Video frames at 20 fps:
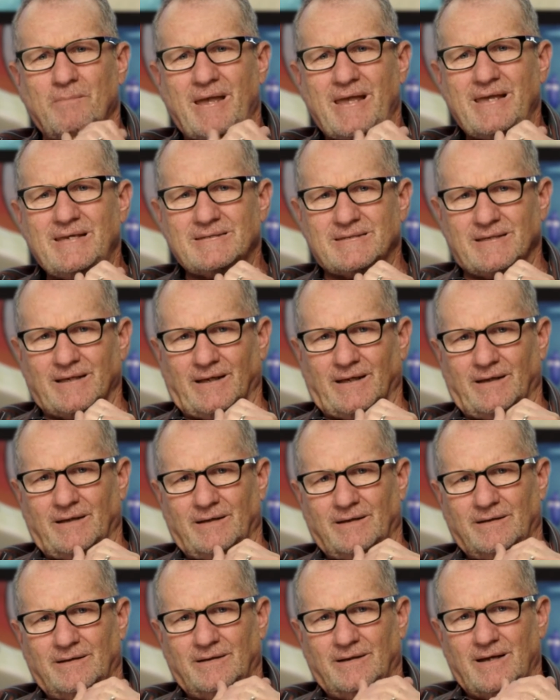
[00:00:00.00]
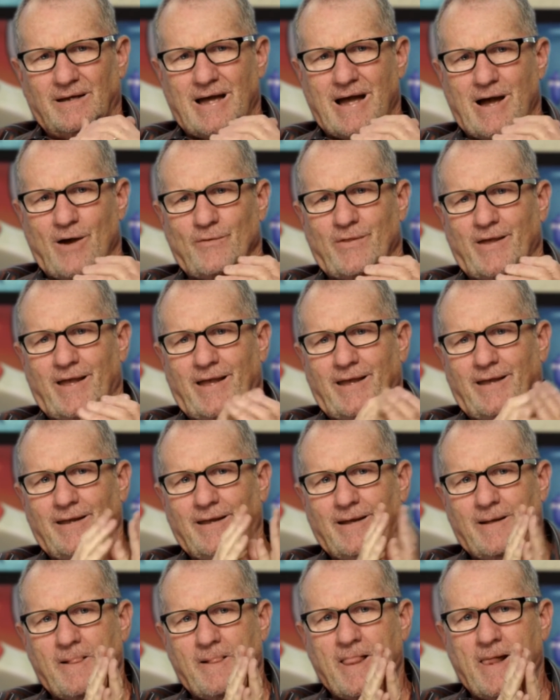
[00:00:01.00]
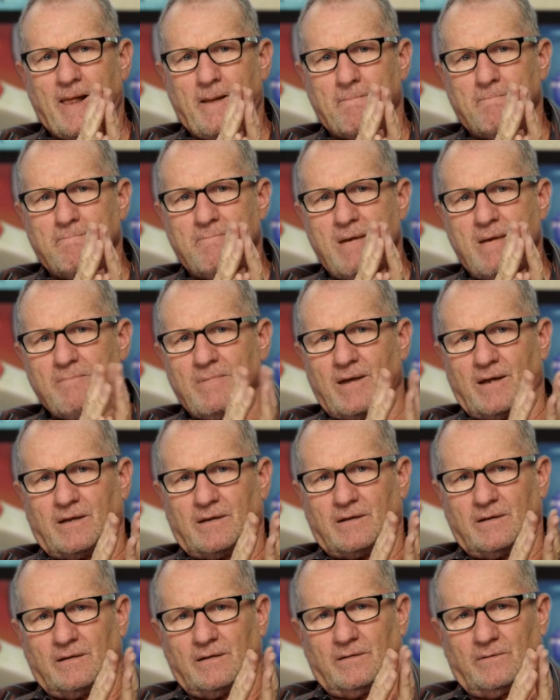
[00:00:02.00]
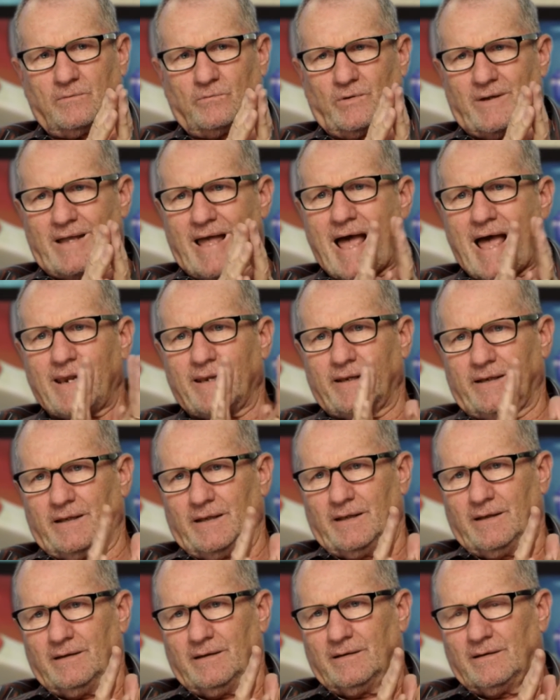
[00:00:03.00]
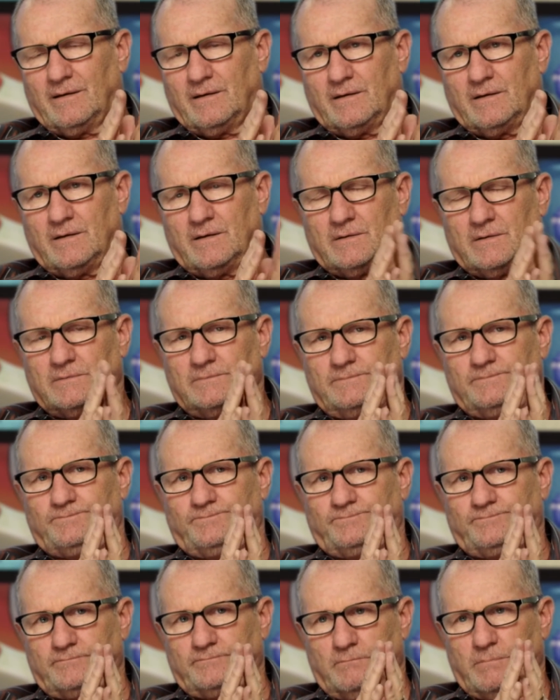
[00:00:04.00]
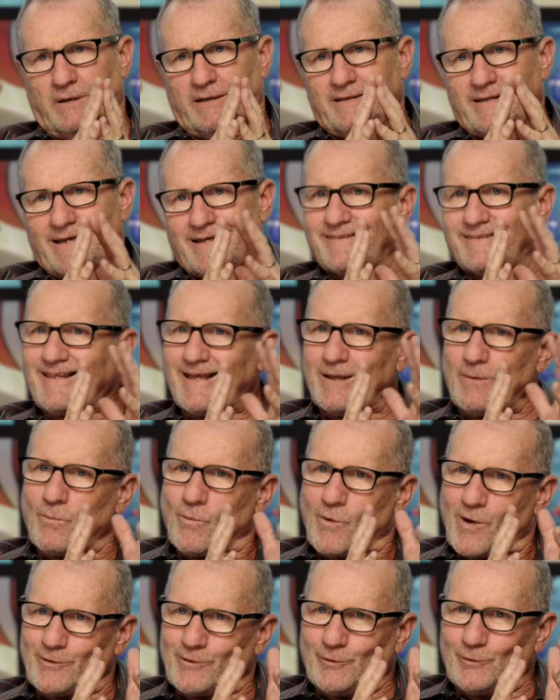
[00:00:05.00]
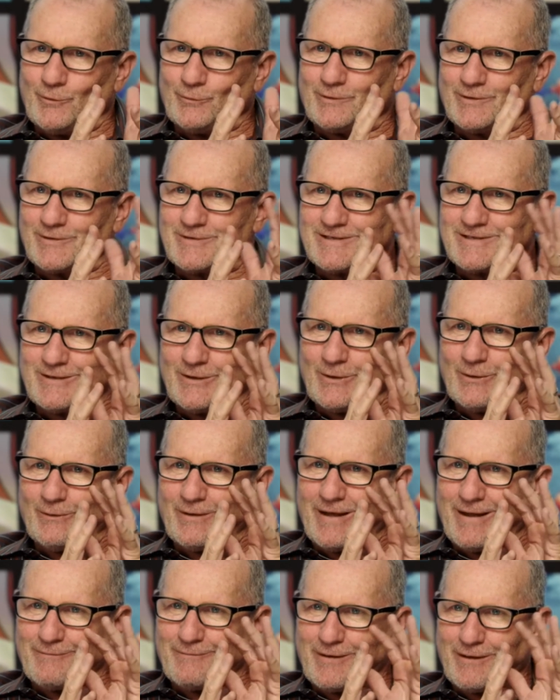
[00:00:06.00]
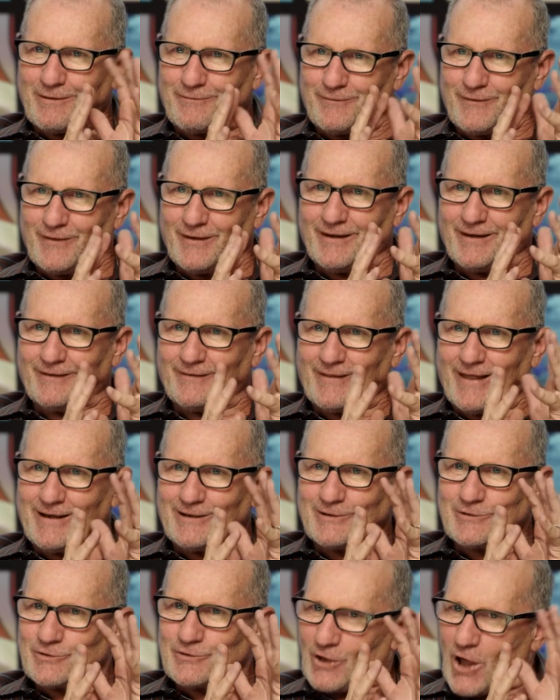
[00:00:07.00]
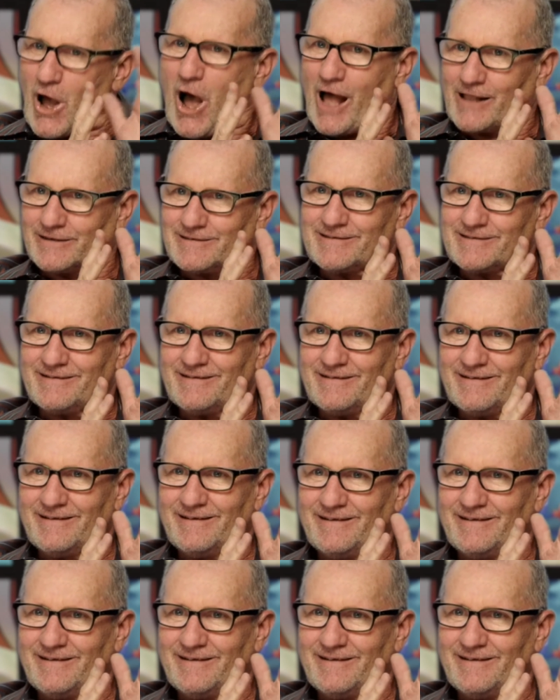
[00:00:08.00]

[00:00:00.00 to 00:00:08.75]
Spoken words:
amazing how they mimic reality, but yet they want you to still have that feeling that it's not.